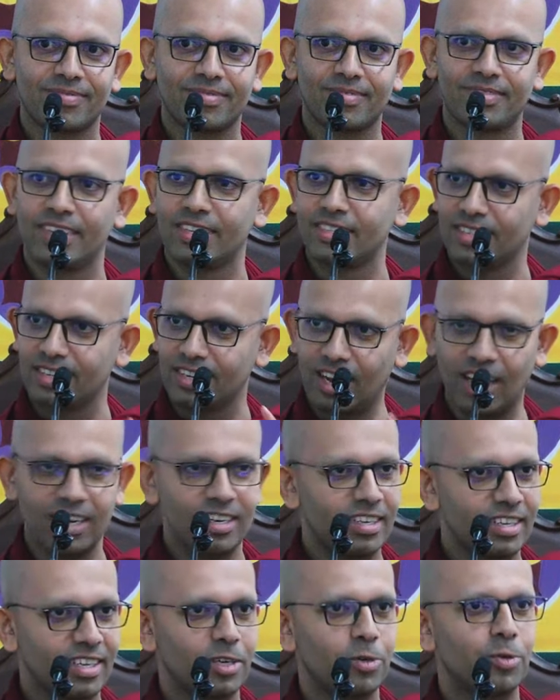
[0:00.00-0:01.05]
There's
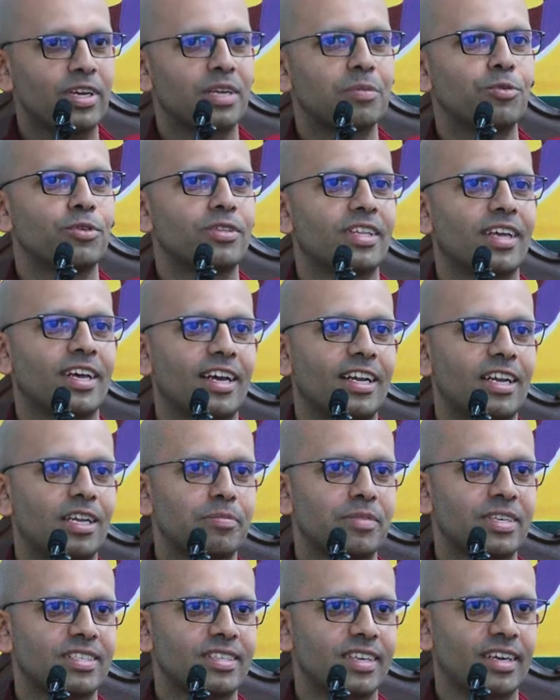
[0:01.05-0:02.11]
none here who can put their hand
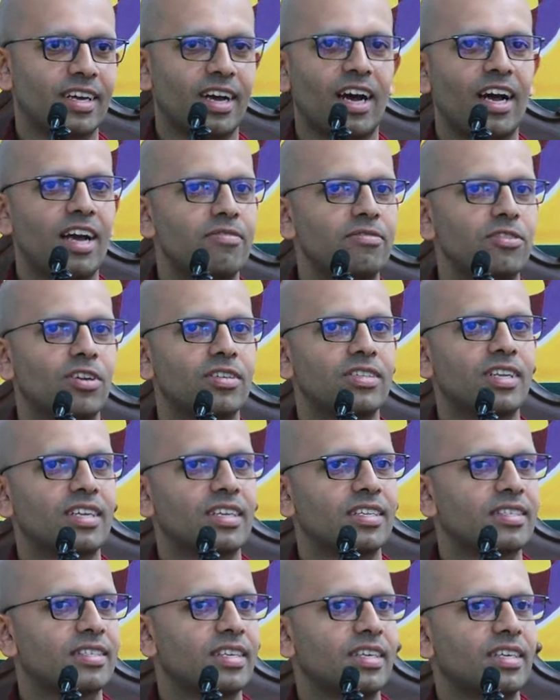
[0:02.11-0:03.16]
up and say, I have not
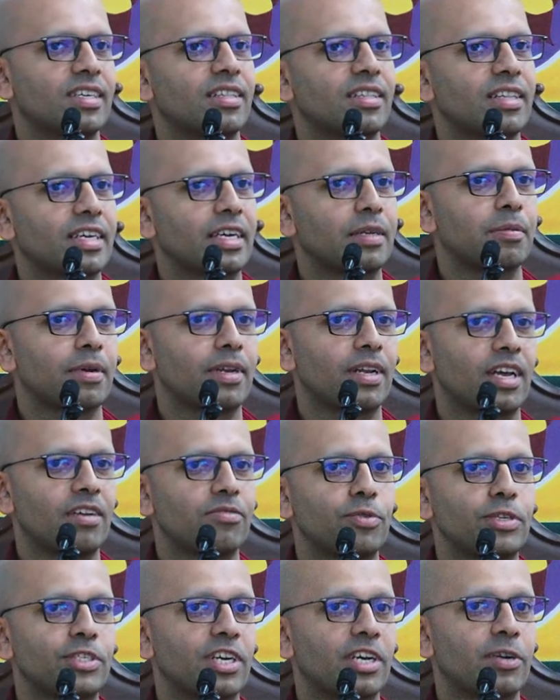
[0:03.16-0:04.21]
done a single thing in my
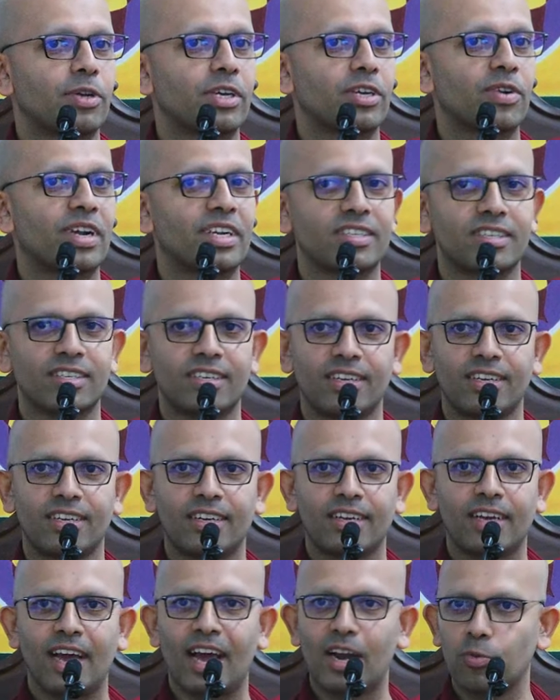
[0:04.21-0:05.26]
life which I regret
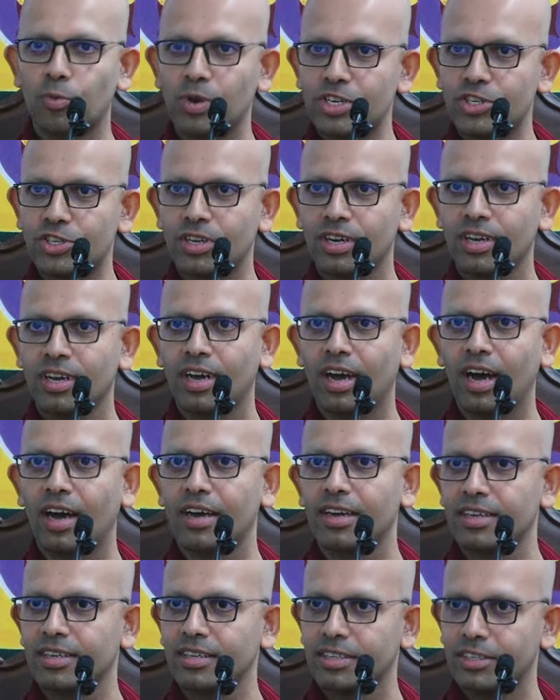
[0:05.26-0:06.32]
and which
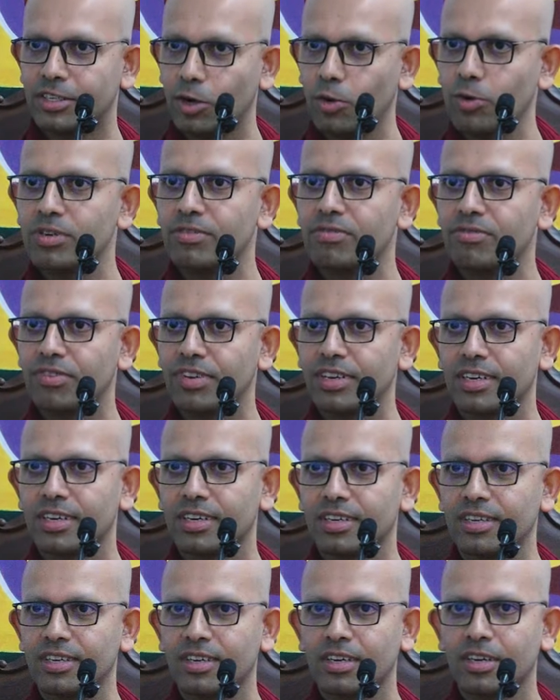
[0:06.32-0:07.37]
I don't
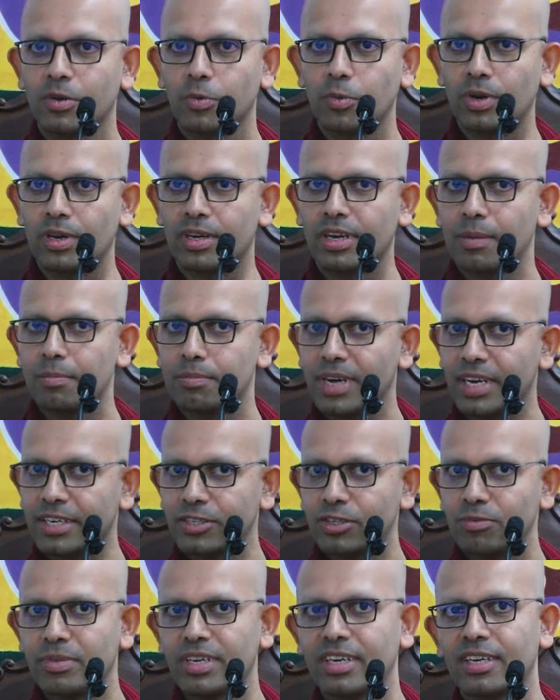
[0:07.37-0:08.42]
fear will come
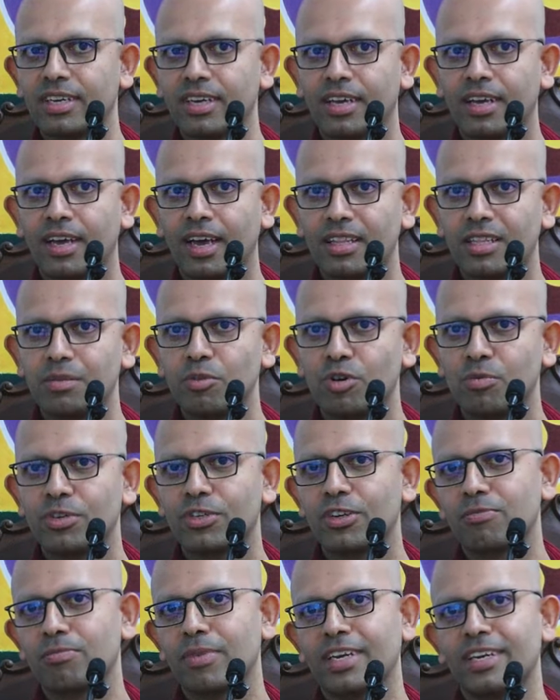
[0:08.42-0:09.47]
back to me at the
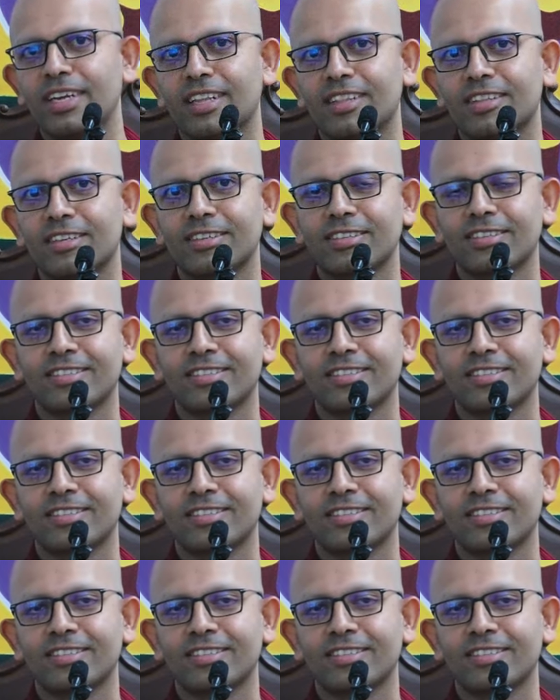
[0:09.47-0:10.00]
moment of my death.